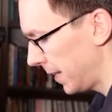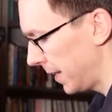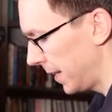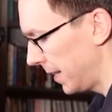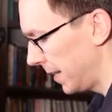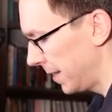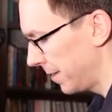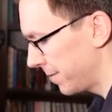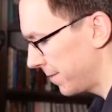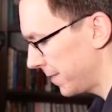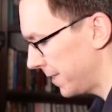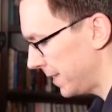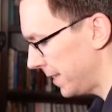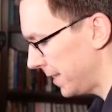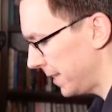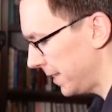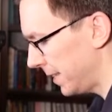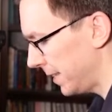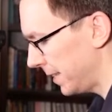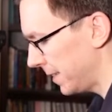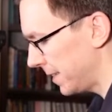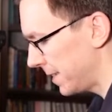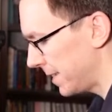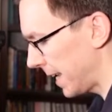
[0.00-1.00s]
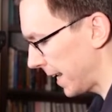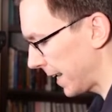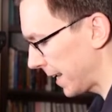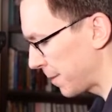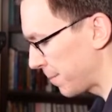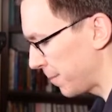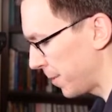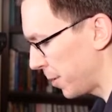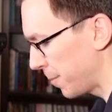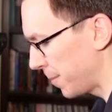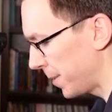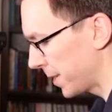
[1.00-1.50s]
of the
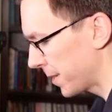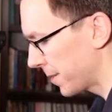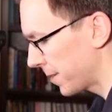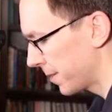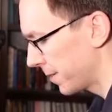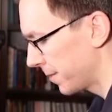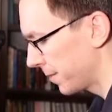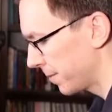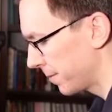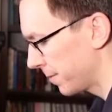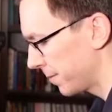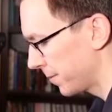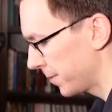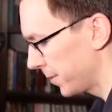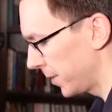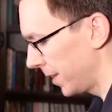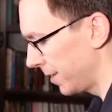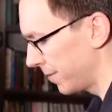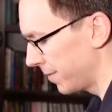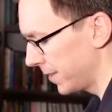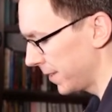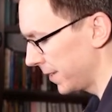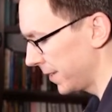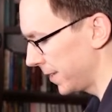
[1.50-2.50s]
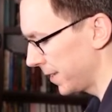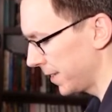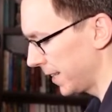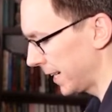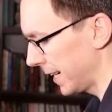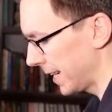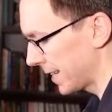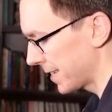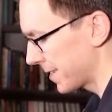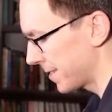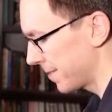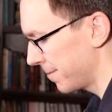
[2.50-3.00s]
second moment of the,
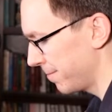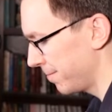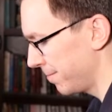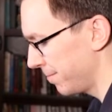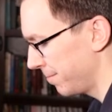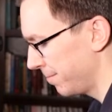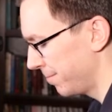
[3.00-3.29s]
I guess,